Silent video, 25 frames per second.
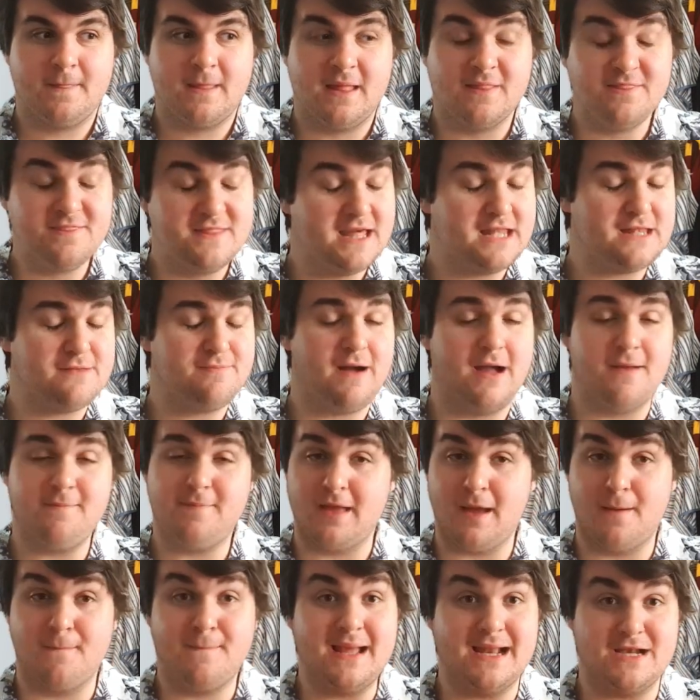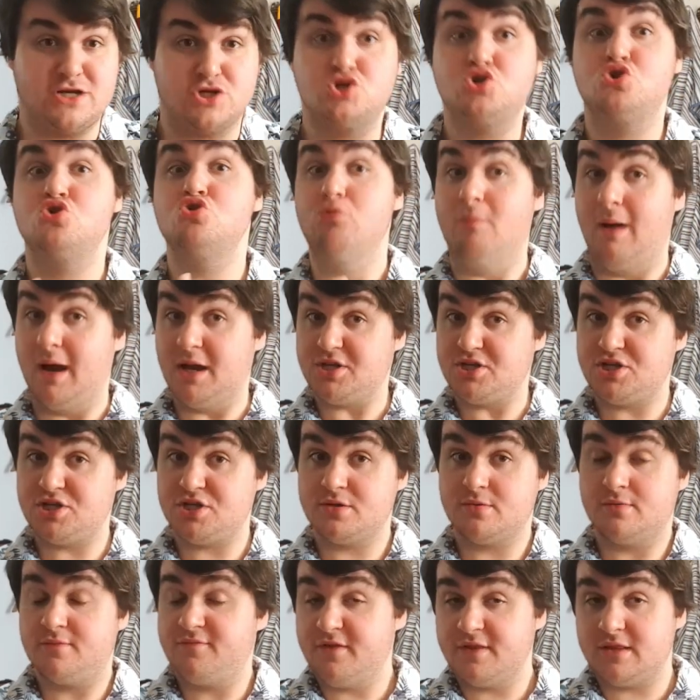This might be a bit too
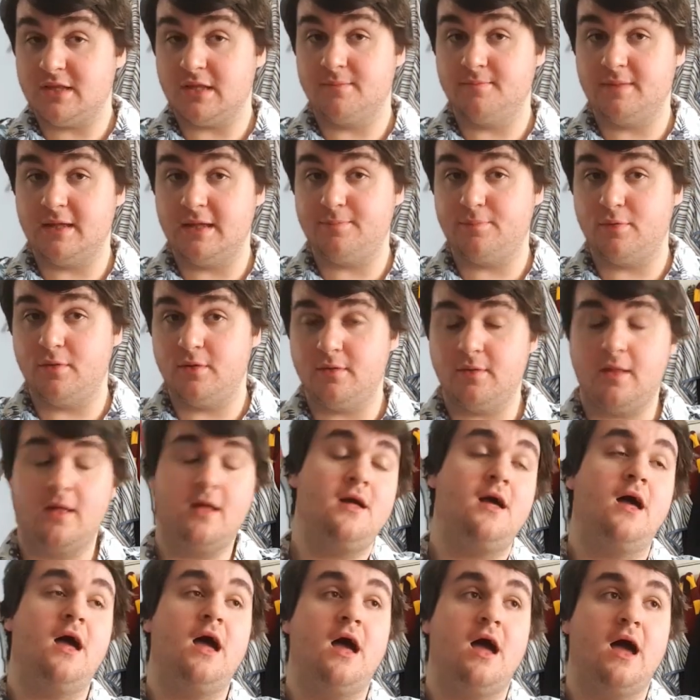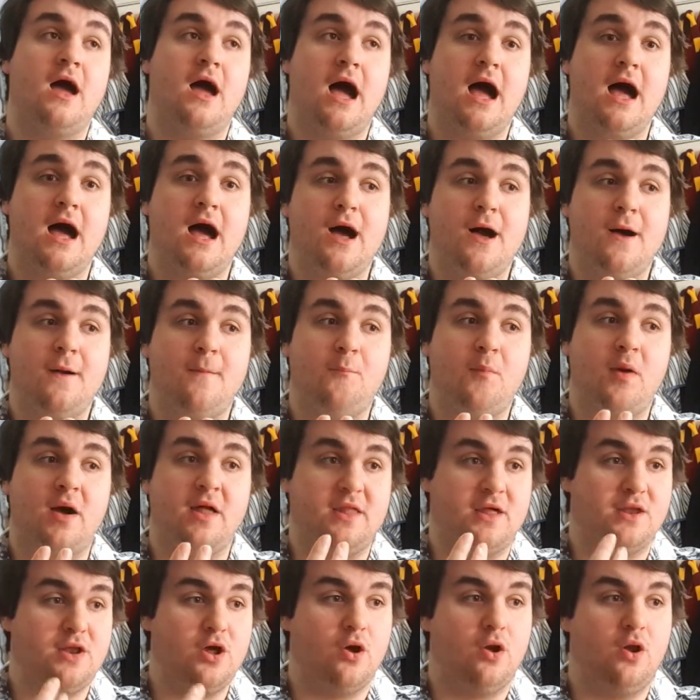much for some people, and
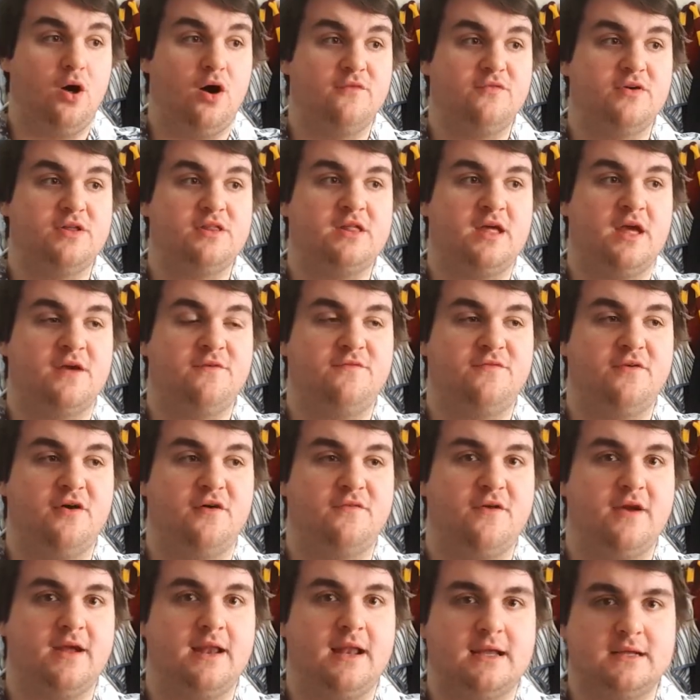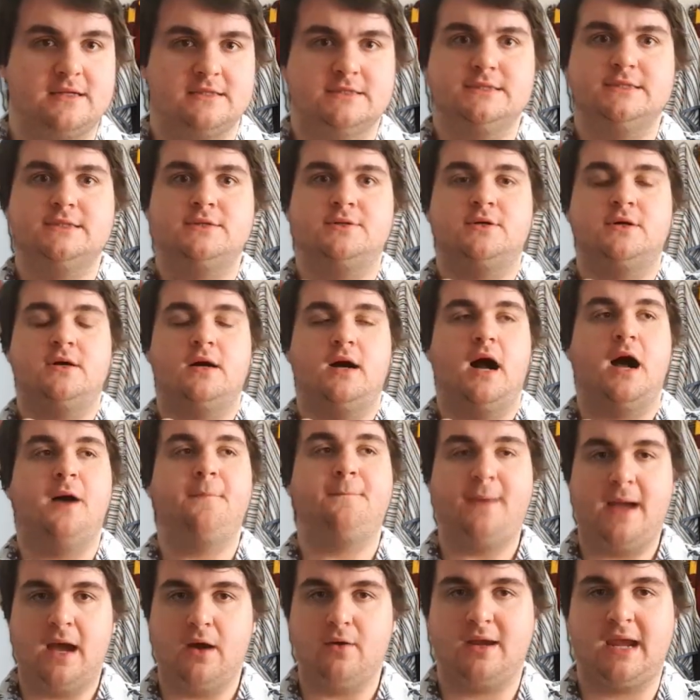I know a lot of us can feel very like, oh,
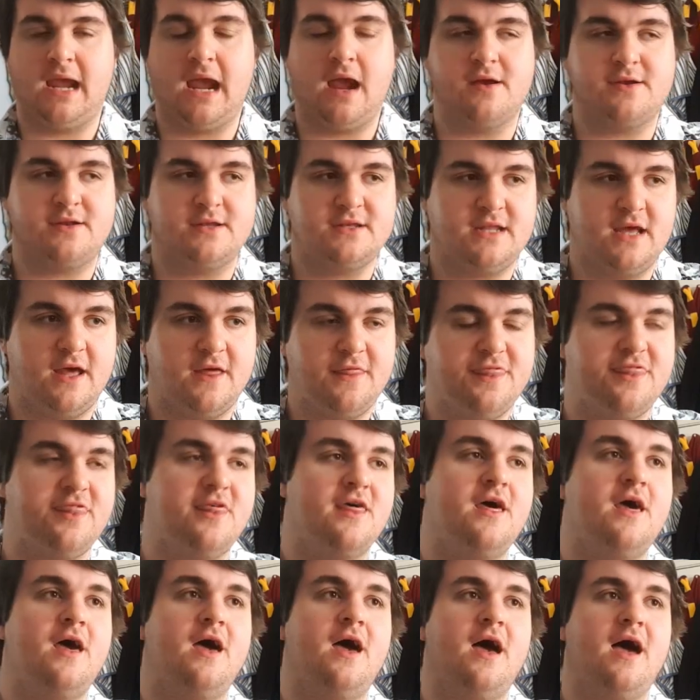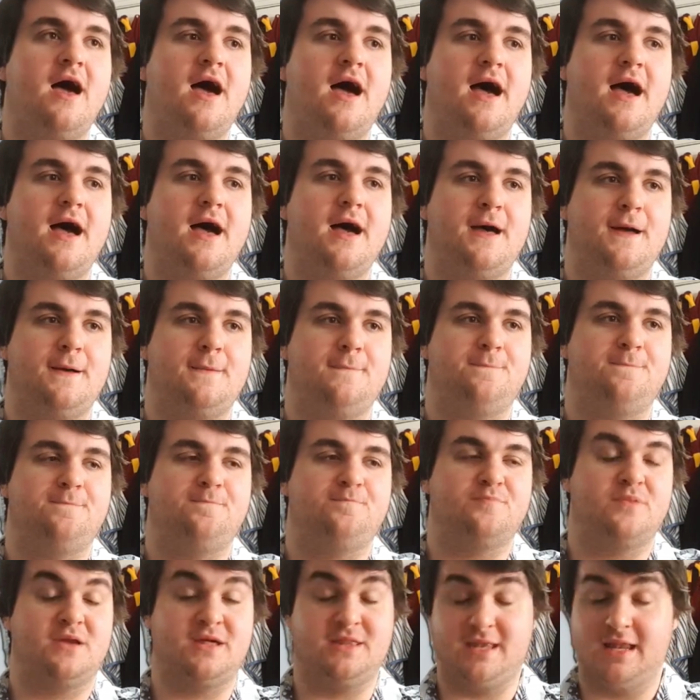about character death,
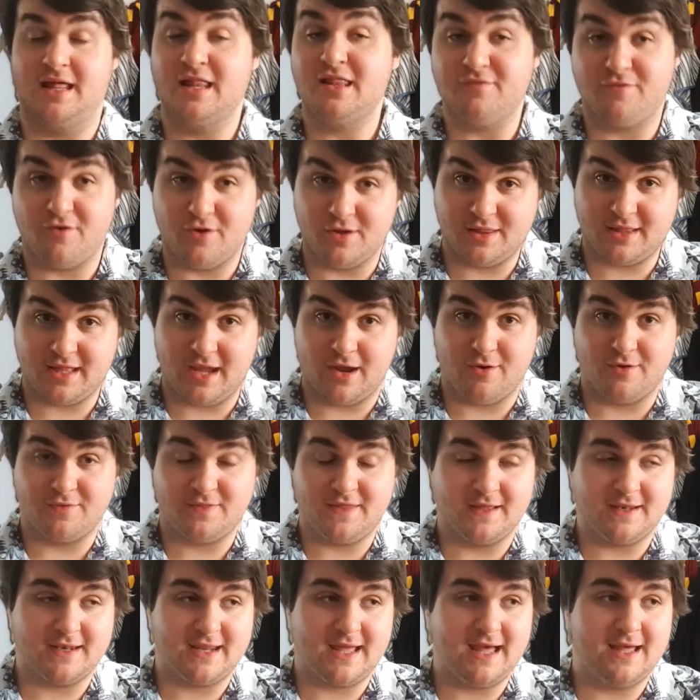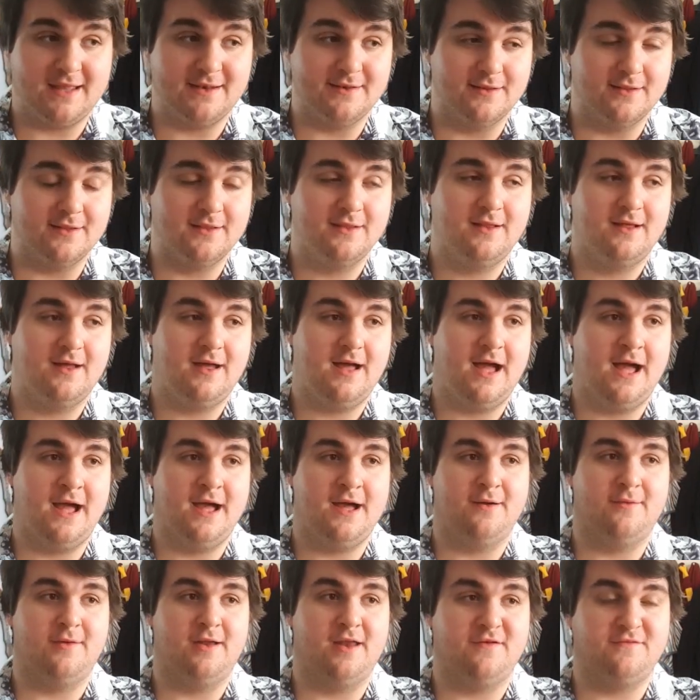because it is a very scary thing to handle.
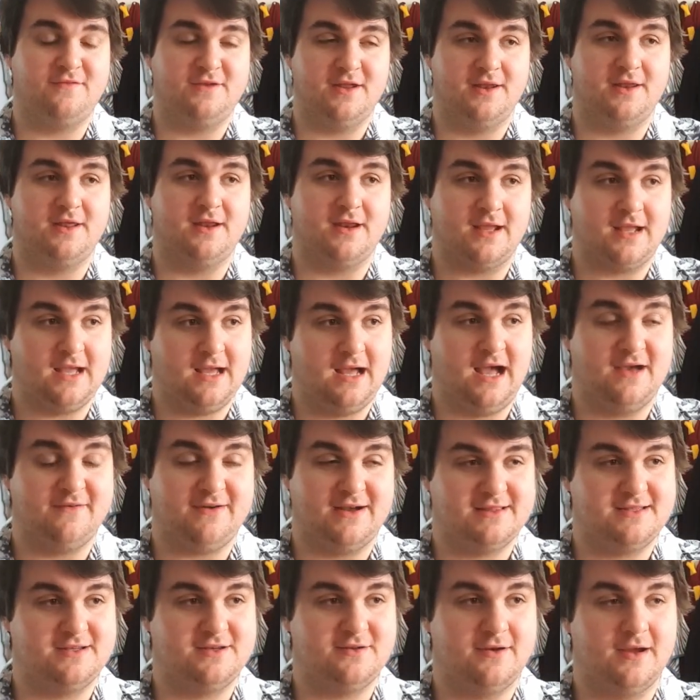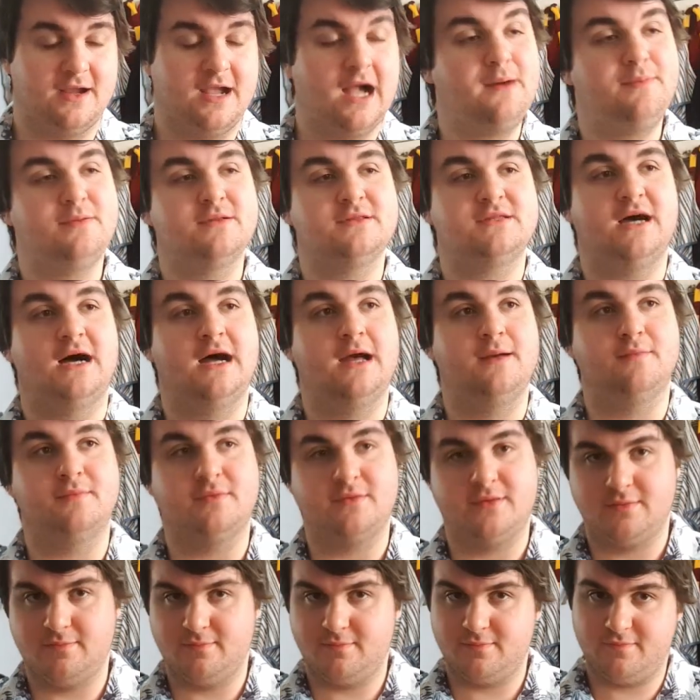And I've done it. I've had to do it a couple
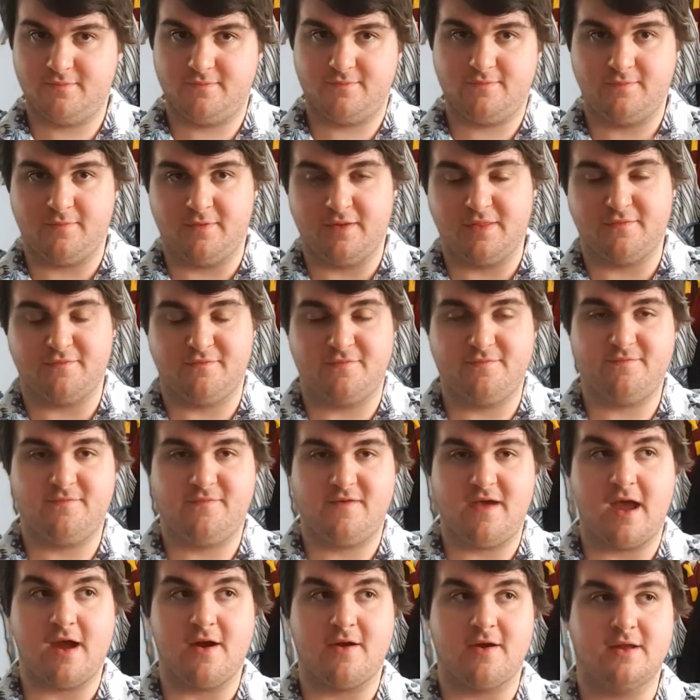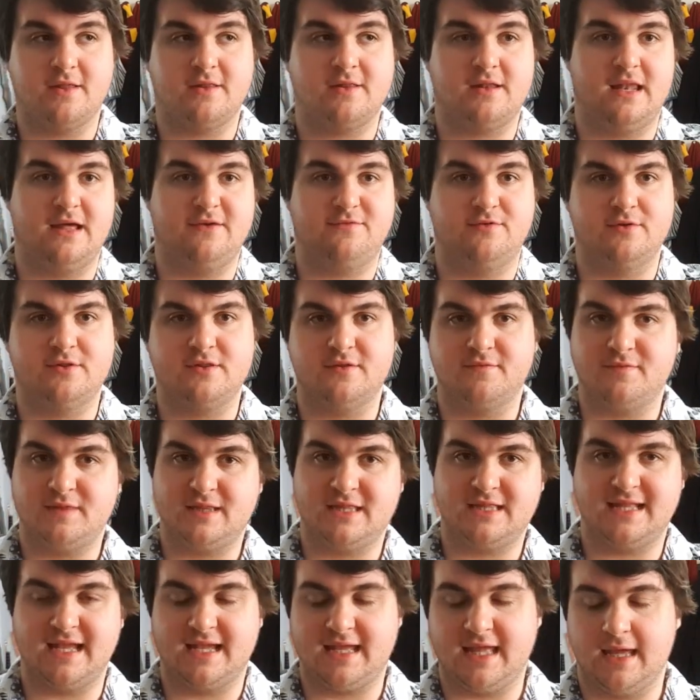times with various levels of
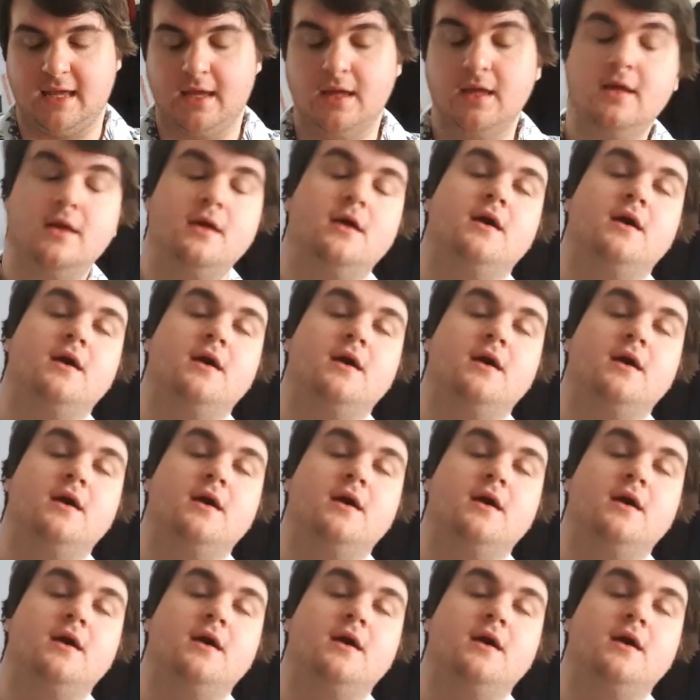sticking.